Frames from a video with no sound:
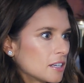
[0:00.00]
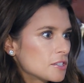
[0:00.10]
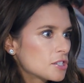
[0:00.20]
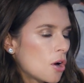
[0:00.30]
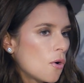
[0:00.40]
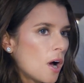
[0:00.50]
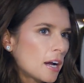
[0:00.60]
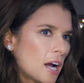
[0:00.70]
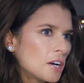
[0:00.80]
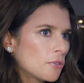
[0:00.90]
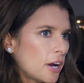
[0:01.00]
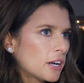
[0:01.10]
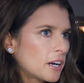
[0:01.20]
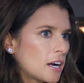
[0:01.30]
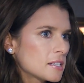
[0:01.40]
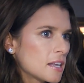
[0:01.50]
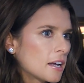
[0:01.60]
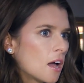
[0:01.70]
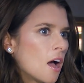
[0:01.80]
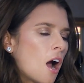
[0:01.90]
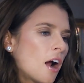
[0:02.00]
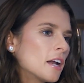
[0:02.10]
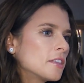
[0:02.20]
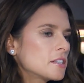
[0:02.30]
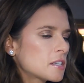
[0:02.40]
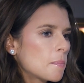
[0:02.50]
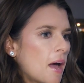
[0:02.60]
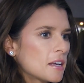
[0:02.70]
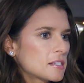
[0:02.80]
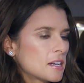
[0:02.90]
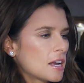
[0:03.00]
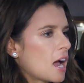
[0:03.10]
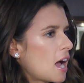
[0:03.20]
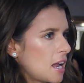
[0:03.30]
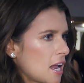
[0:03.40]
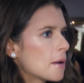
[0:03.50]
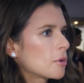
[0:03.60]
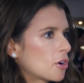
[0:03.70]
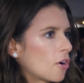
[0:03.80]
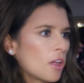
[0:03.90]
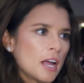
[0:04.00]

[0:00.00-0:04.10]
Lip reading: And so I kind of recognize, like, all right, in this capacity, I am a girl.